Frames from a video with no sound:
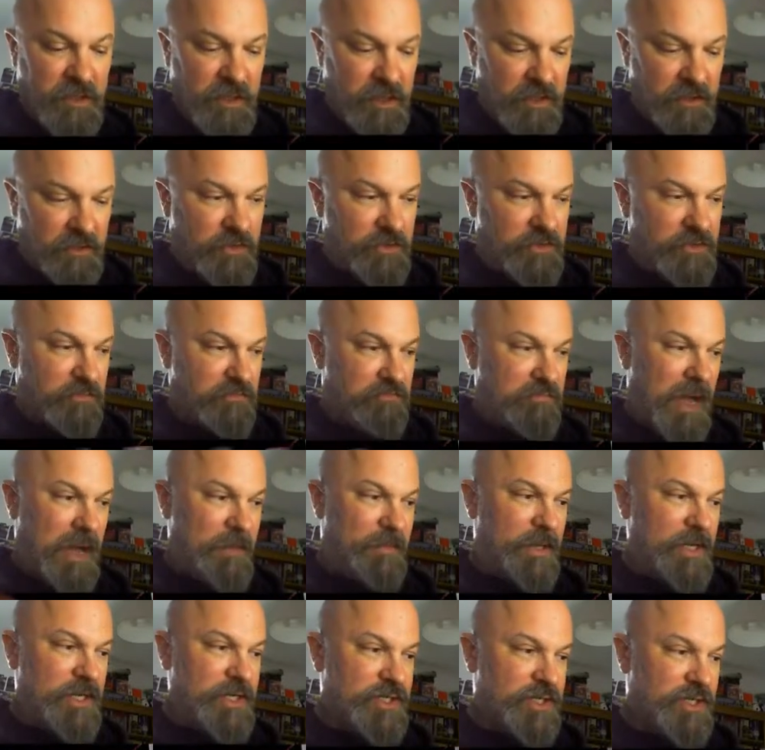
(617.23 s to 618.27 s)
do some
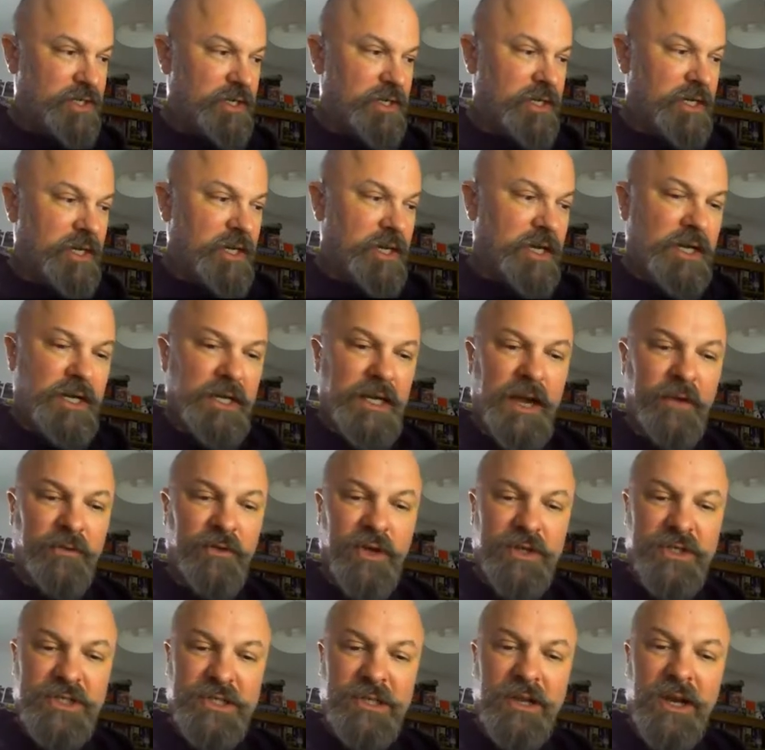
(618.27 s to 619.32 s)
mappage, now I've got
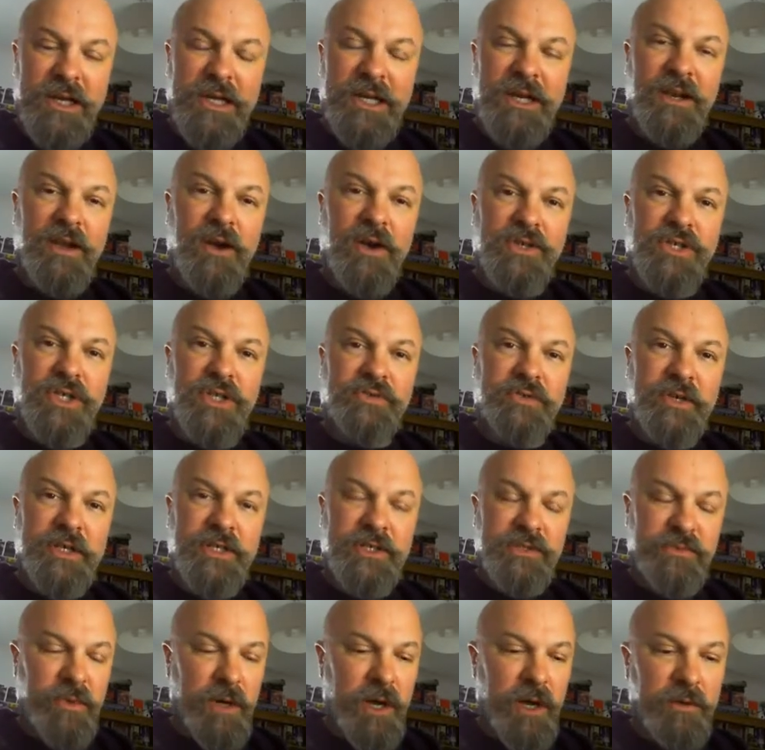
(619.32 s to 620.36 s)
a slightly larger grid
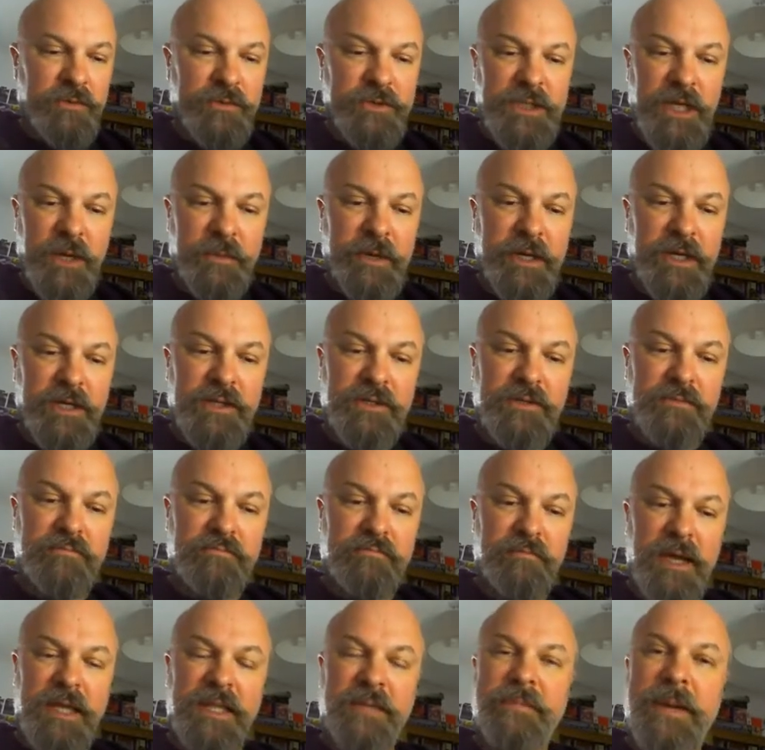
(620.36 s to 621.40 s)
as well, so we can
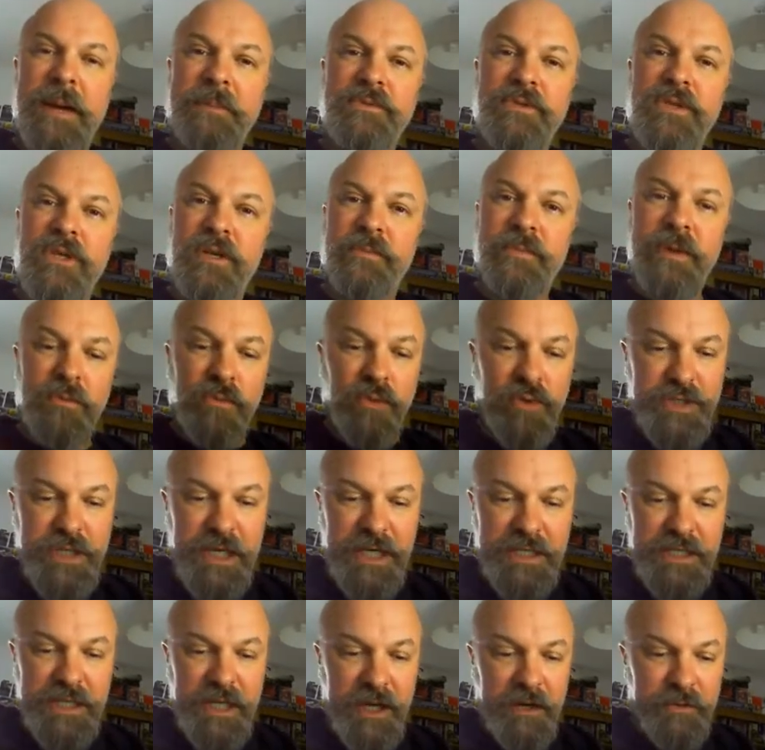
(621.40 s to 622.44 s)
make the maps look a bit more
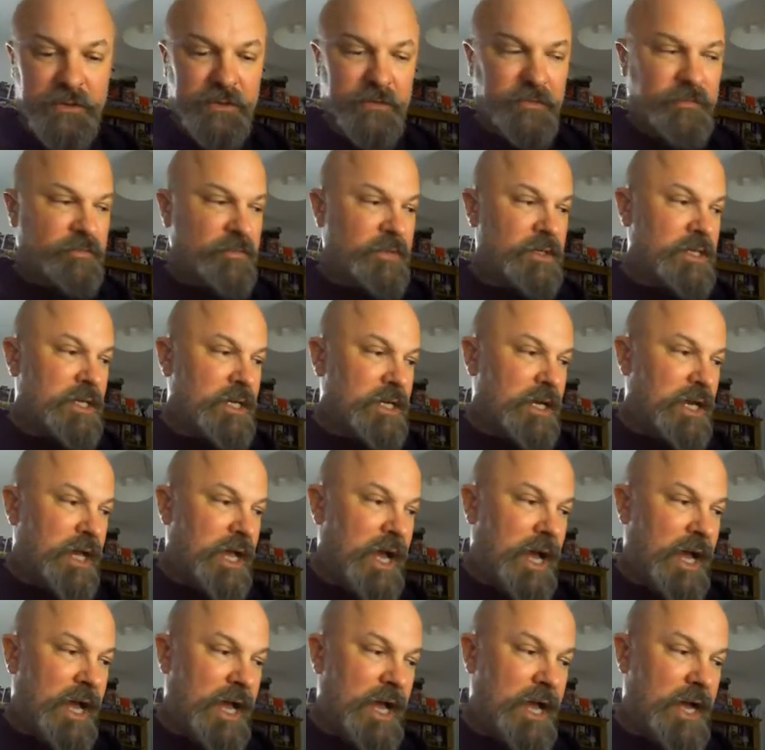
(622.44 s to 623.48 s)
detailed.
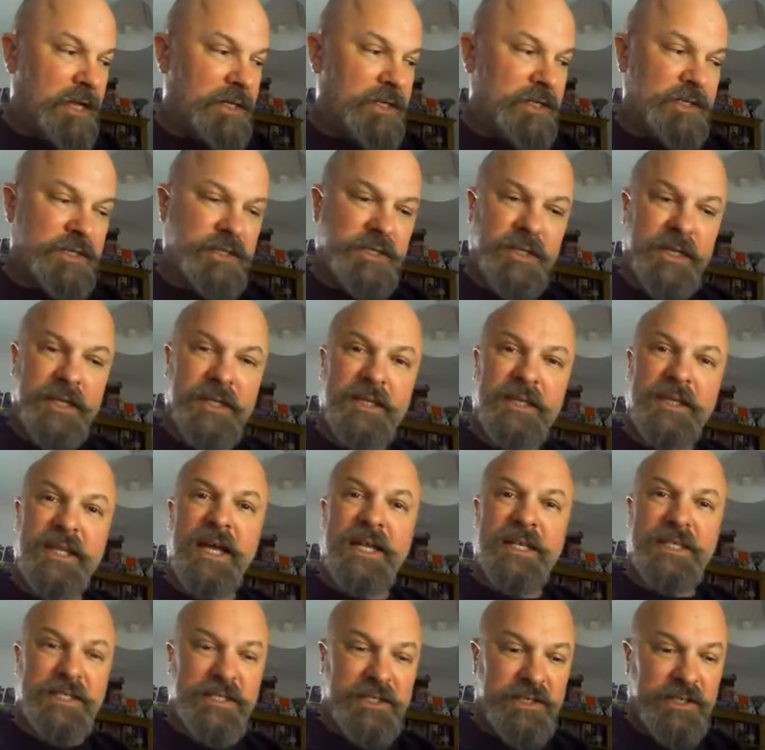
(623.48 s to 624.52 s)
And
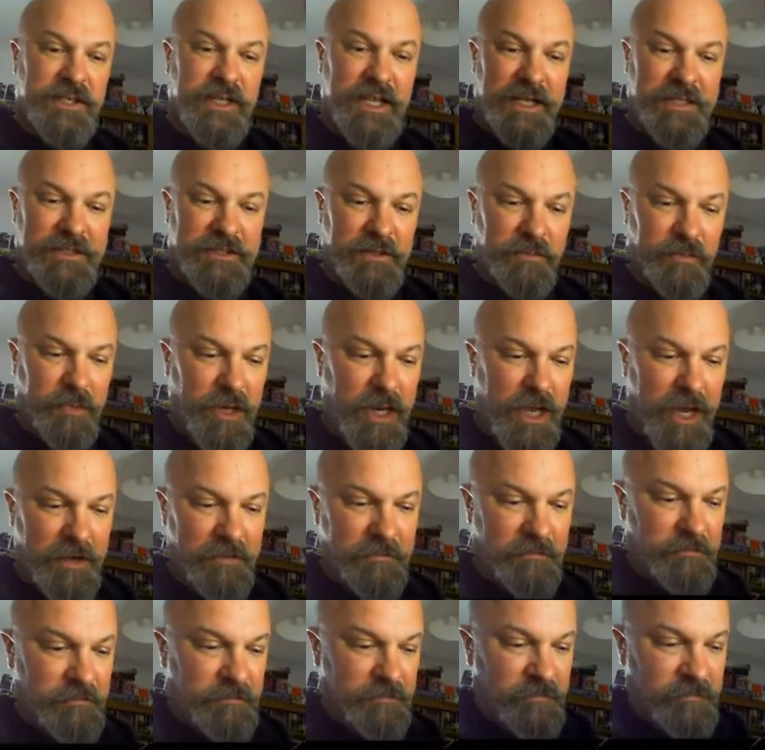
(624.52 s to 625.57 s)
that's, that's the plan.
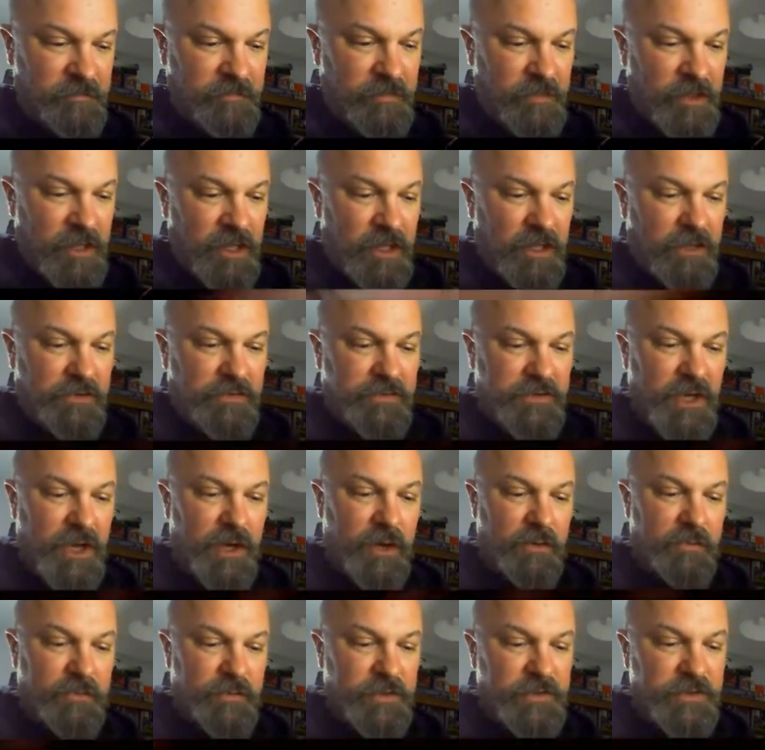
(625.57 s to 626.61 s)
So
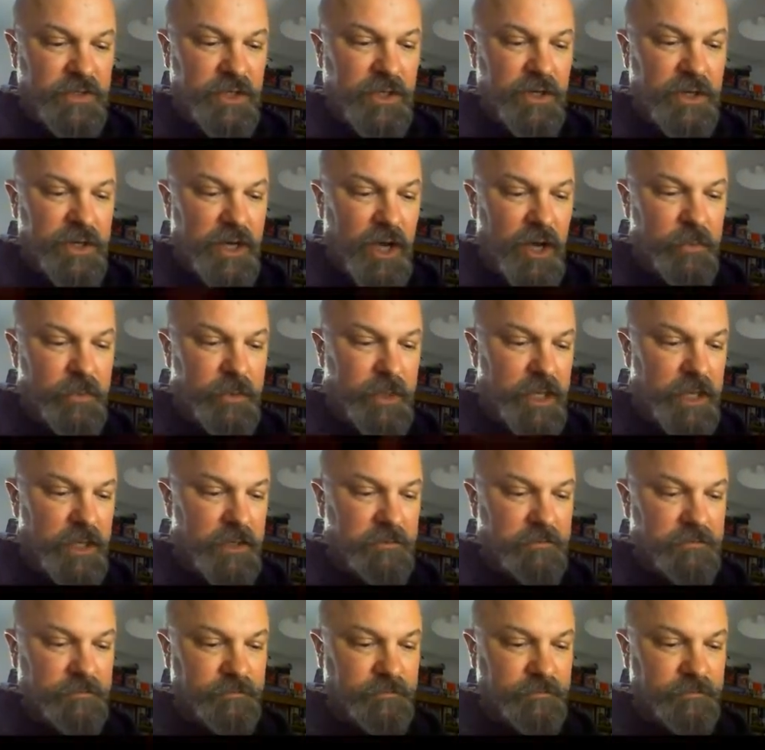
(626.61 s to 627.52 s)
the secluded opening,